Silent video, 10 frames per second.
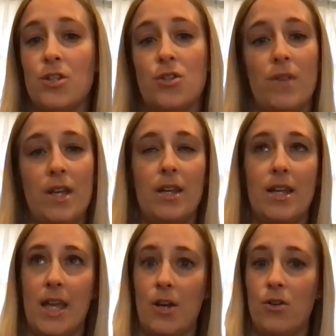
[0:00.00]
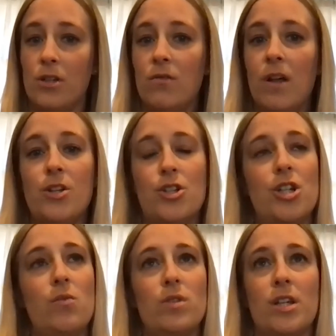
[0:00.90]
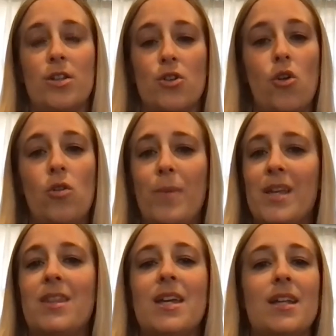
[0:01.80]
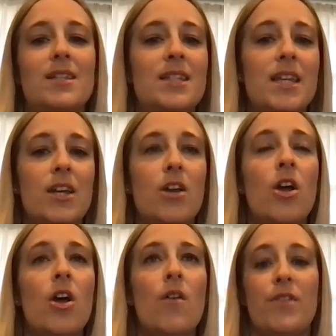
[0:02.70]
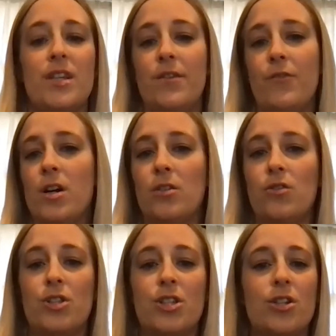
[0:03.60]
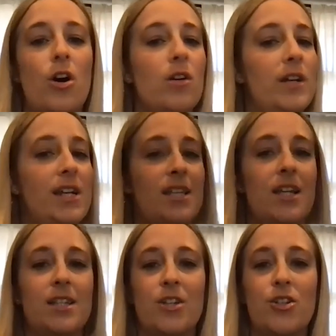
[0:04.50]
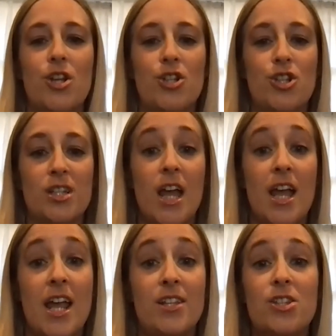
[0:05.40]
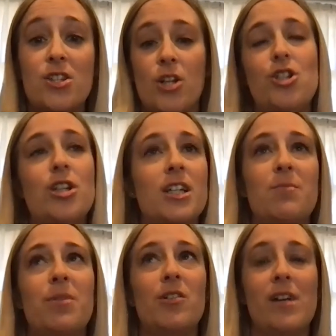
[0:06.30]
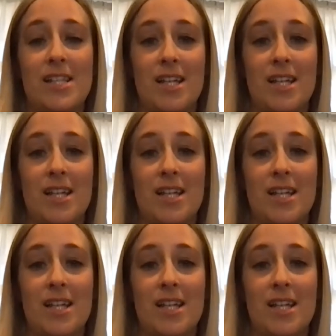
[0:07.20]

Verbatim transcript: So they like catered their lunch. And it was like this whole big thing and seeing the different colored saris. And it's like, it's just, it's such an experience.